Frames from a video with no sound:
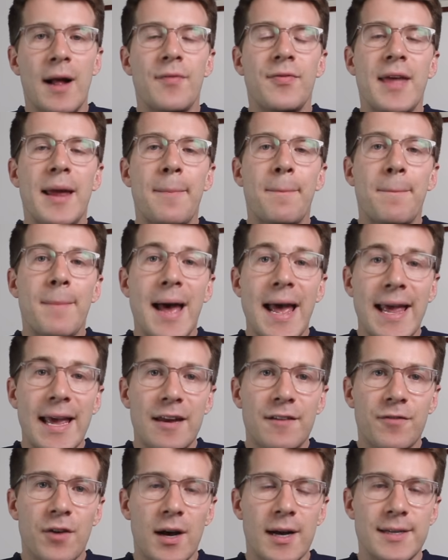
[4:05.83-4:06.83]
they may
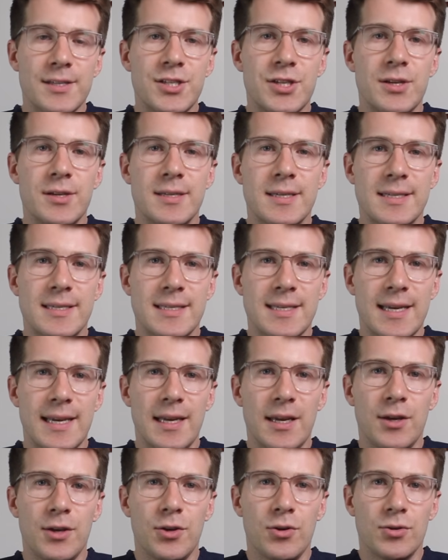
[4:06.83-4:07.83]
advise you to
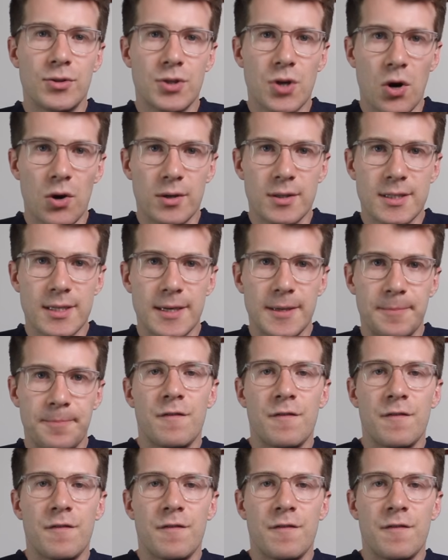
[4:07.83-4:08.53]
see your doctor.